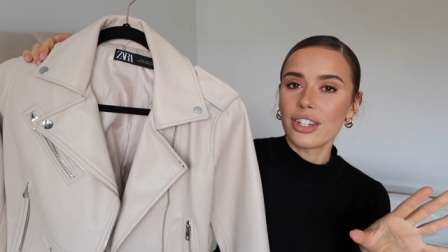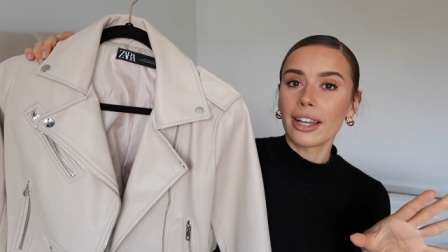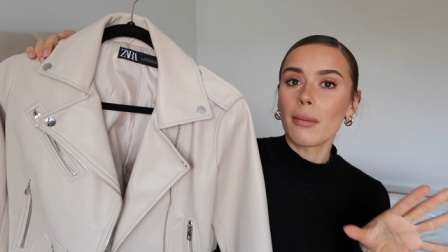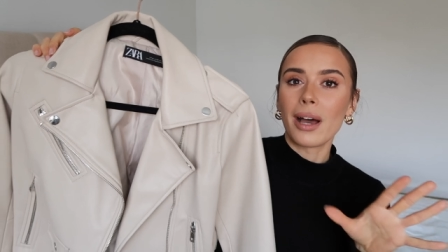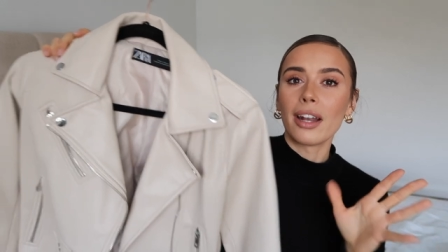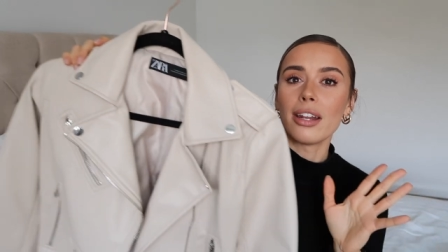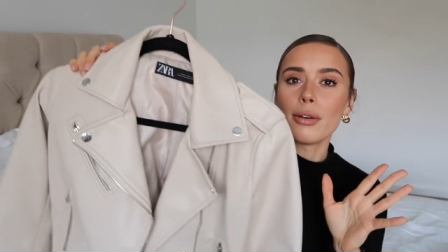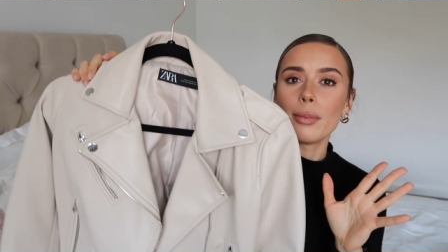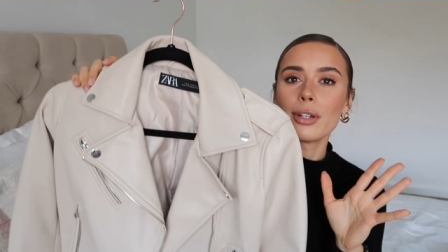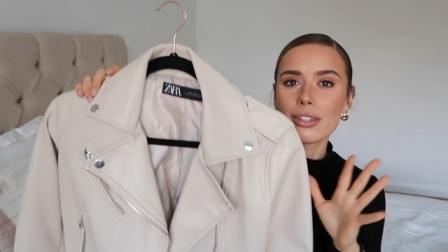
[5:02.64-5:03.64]
jacket ban
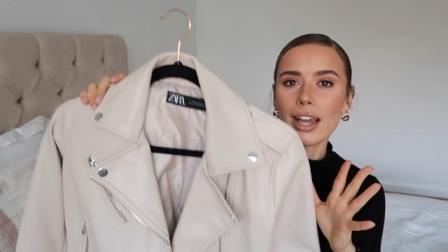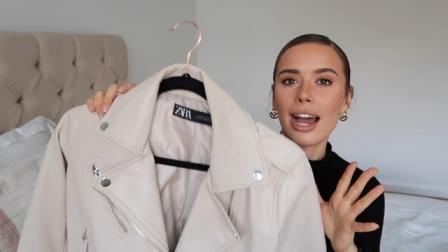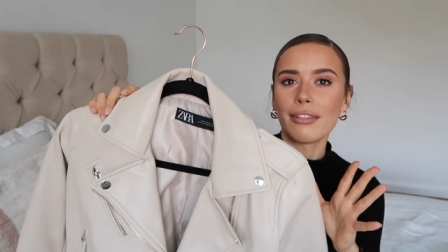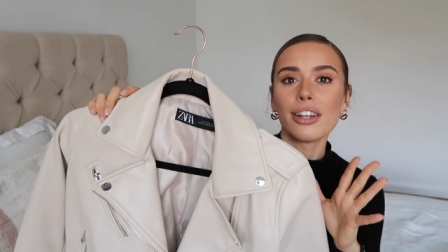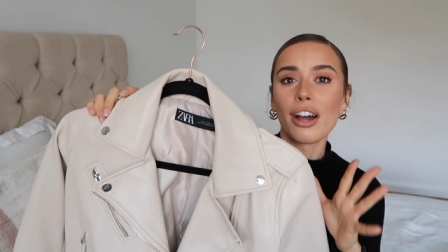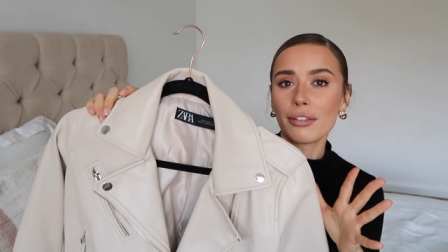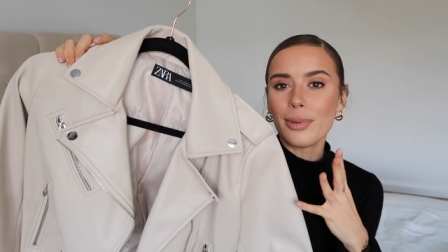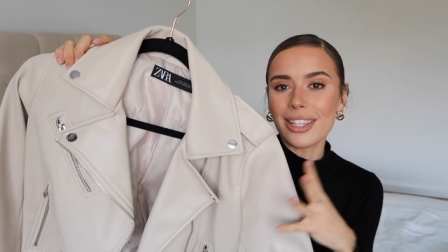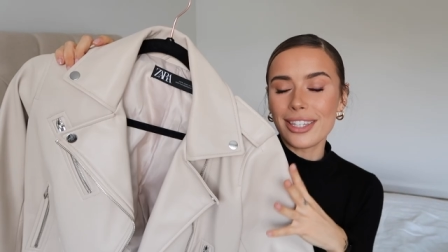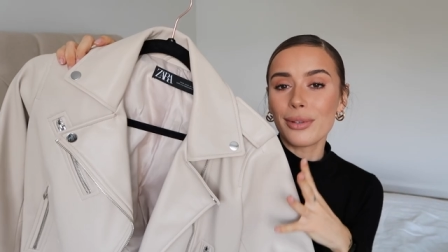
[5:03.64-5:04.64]
anyway because I have enough
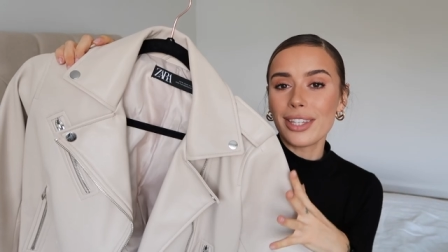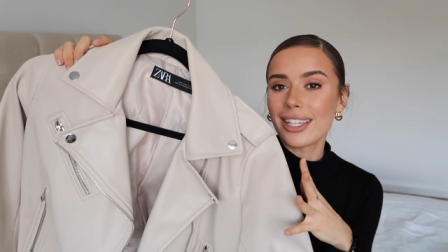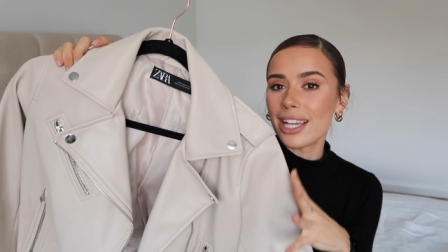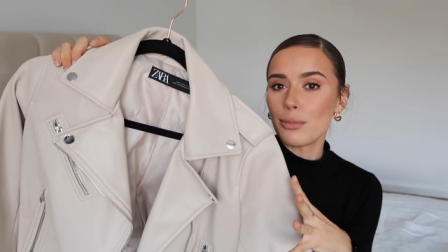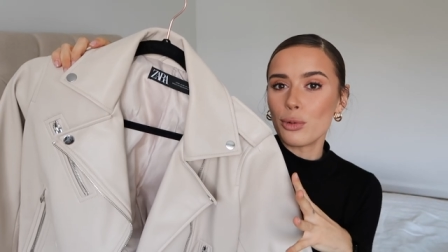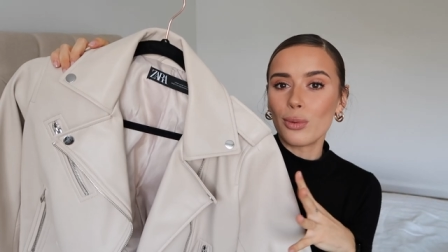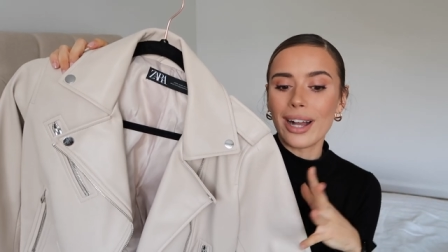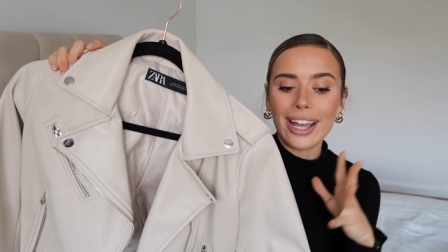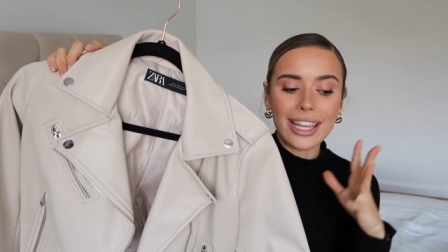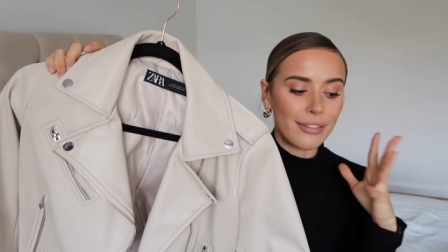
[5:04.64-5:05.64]
but until this gets more
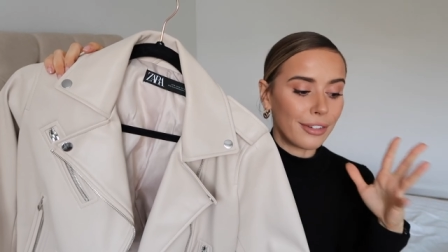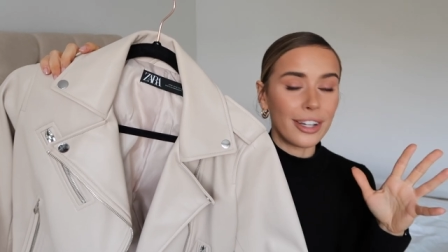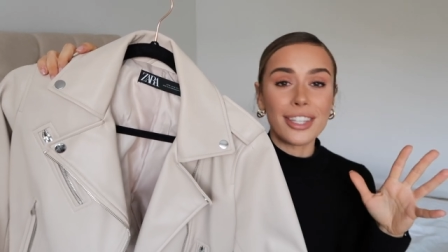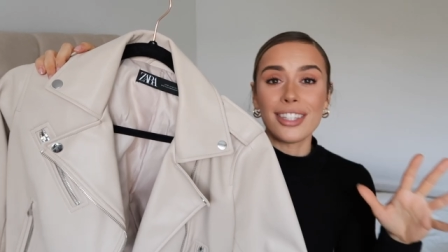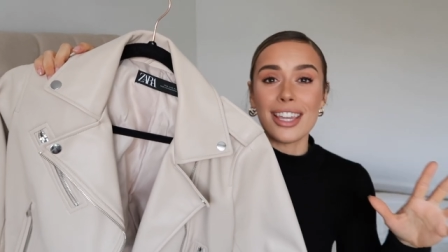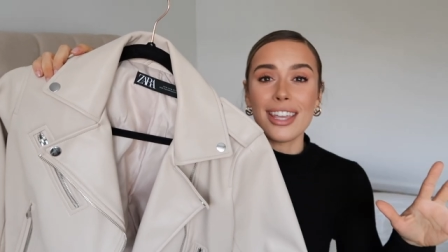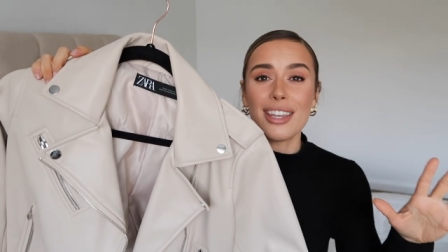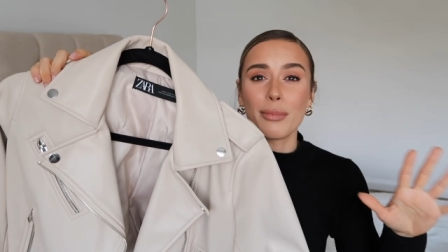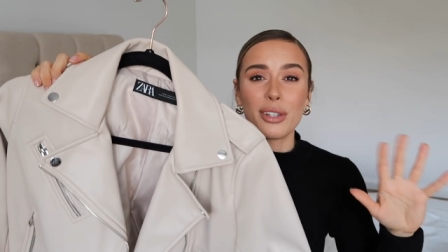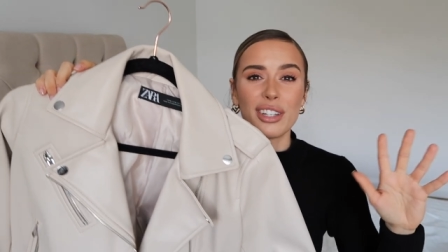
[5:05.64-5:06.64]
wear even if I
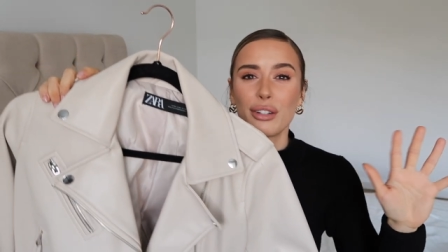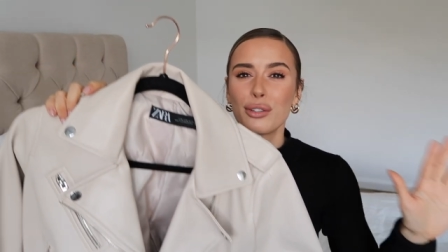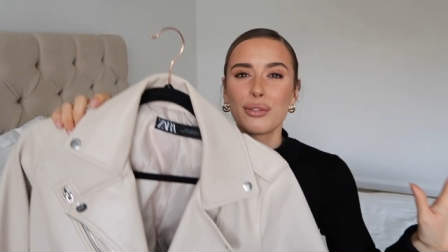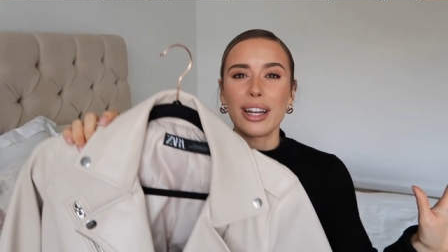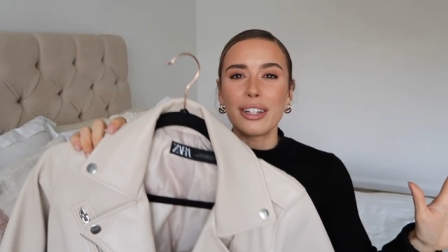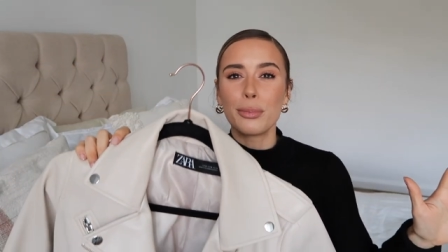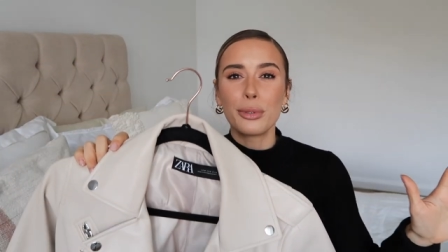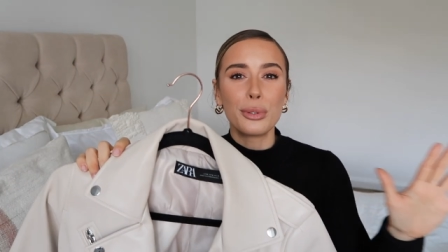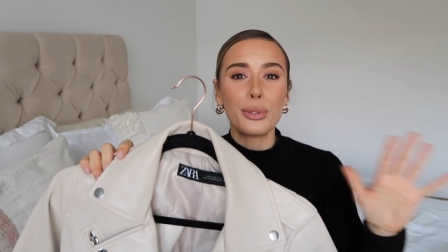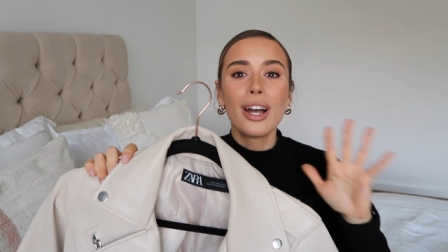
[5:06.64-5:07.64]
see the most
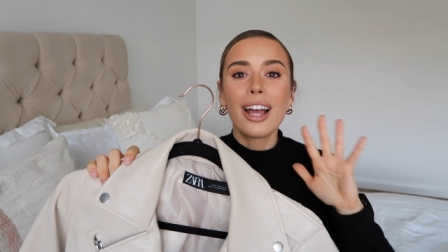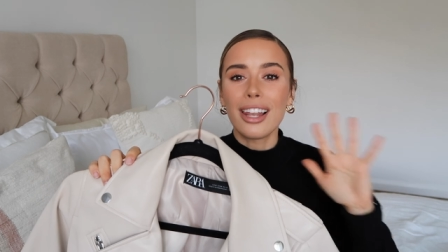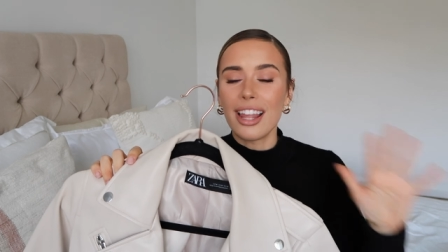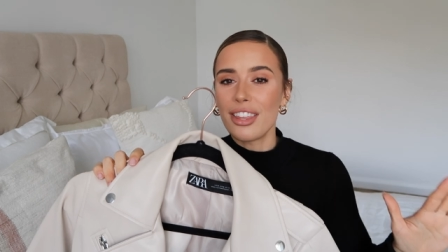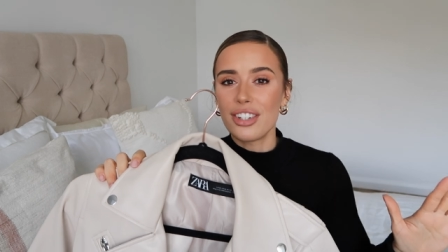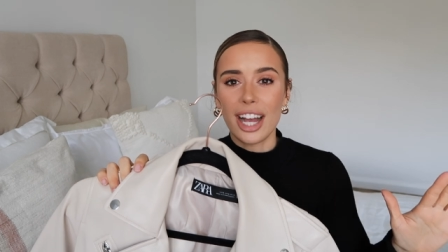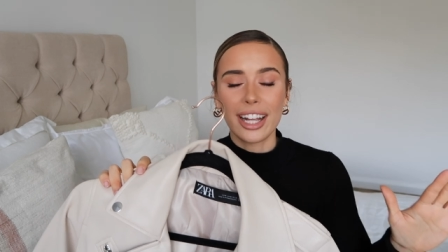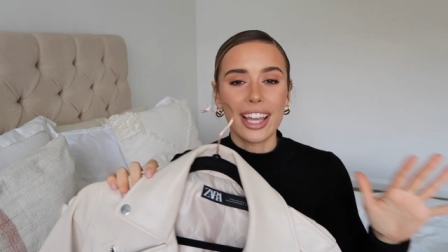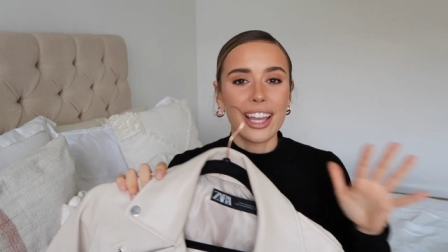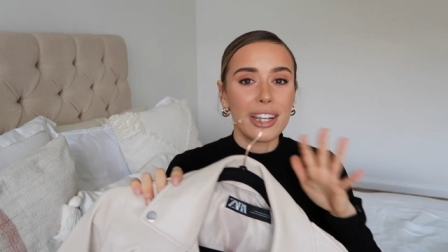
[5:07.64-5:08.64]
incredible leather
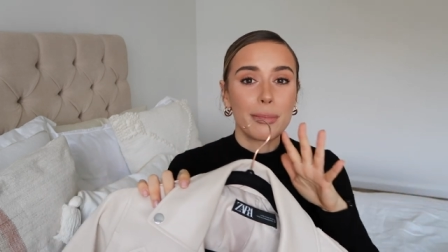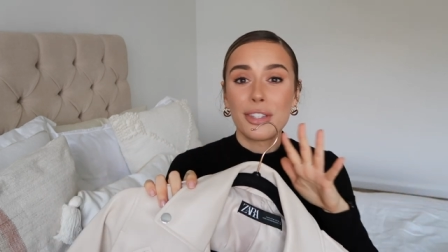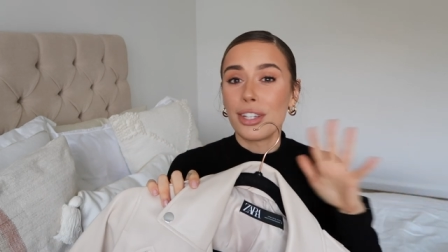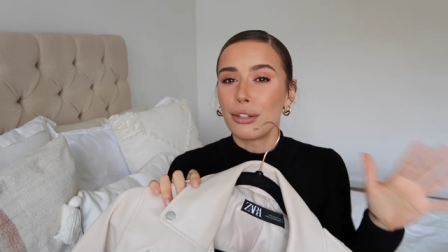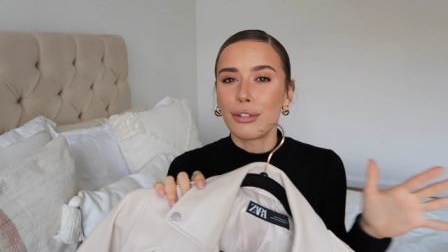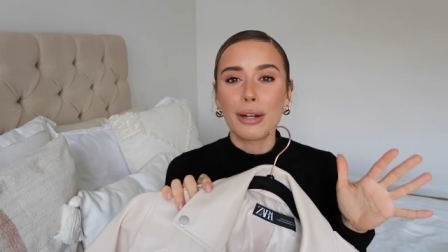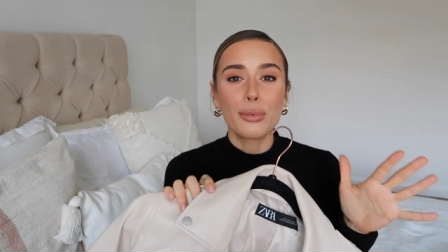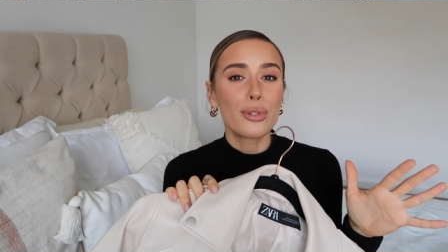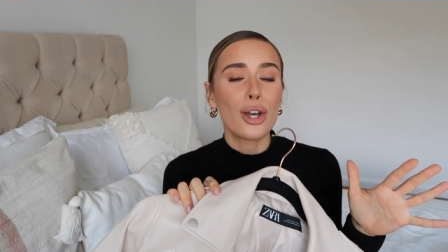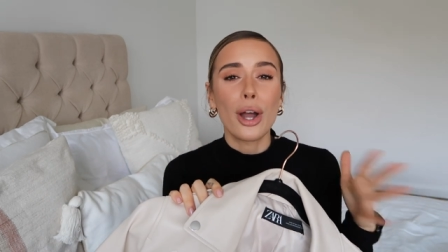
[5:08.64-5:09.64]
jacket in the most
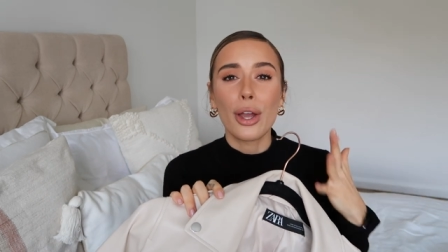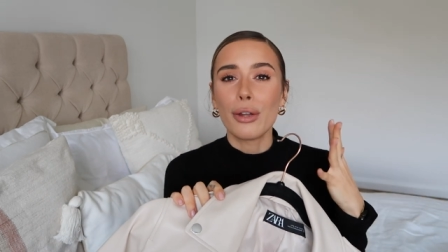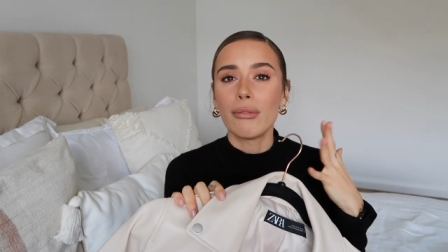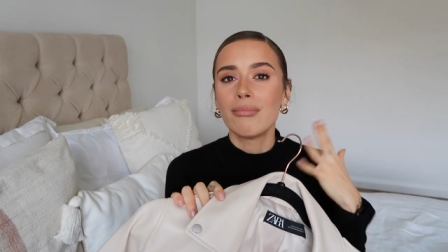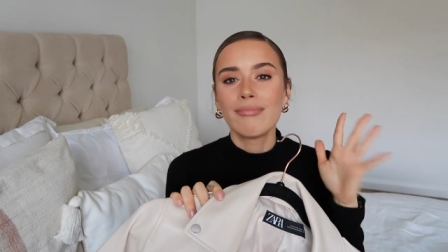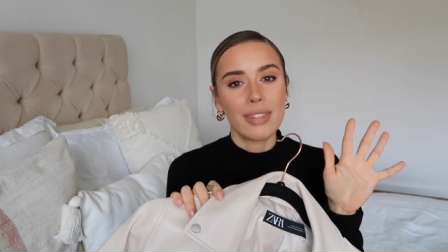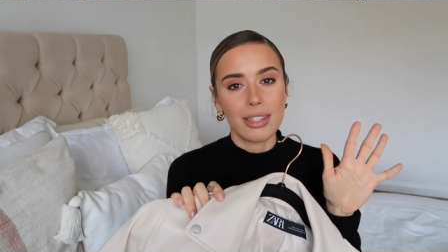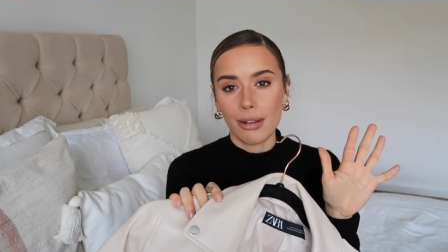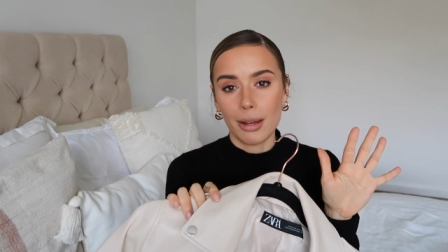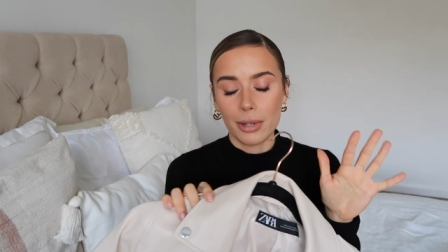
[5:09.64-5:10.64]
incredible tone,
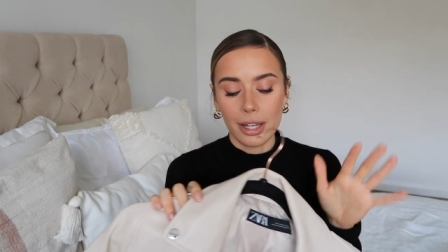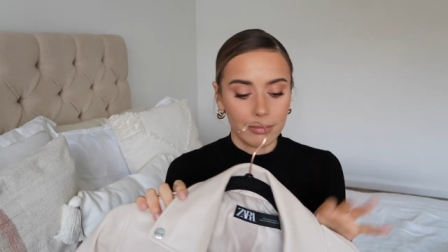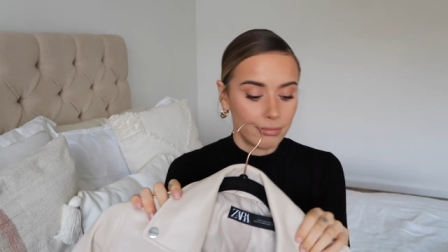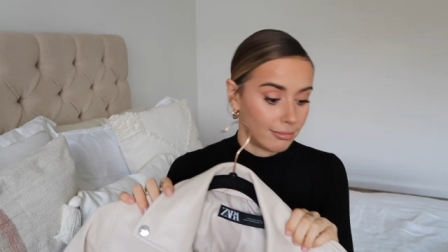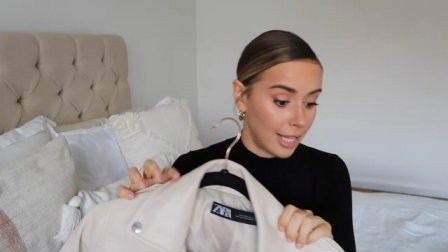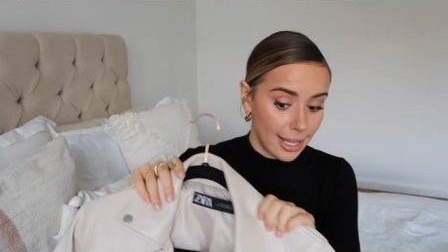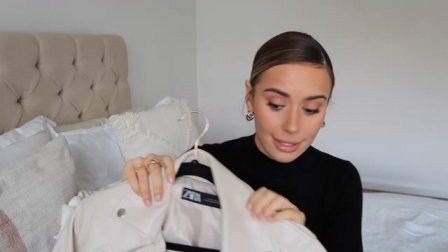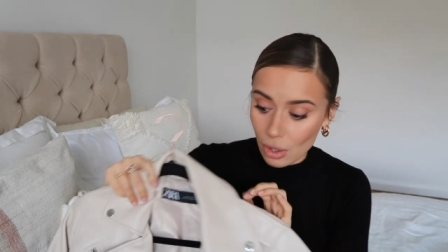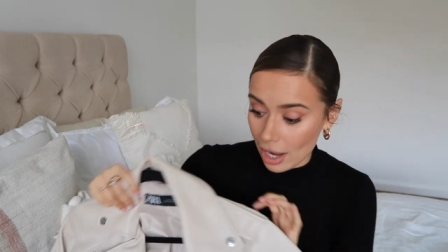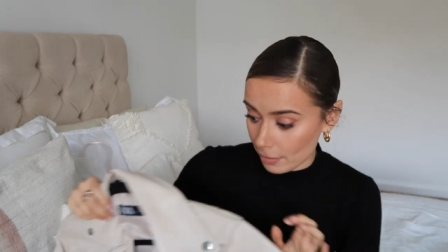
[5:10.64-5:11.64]
it's not happening it is not